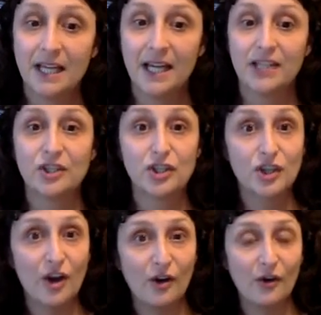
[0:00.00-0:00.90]
And
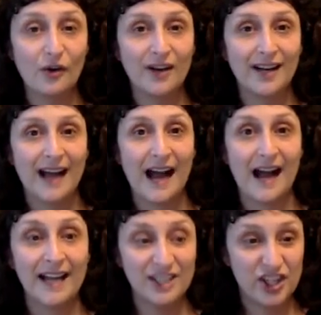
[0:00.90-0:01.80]
so
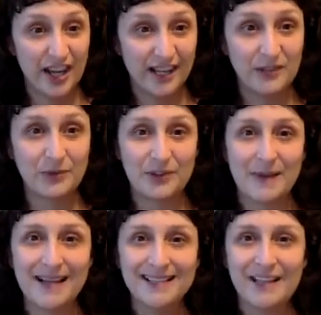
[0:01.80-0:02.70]
I check in with
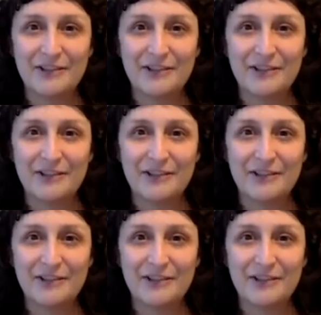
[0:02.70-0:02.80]
myself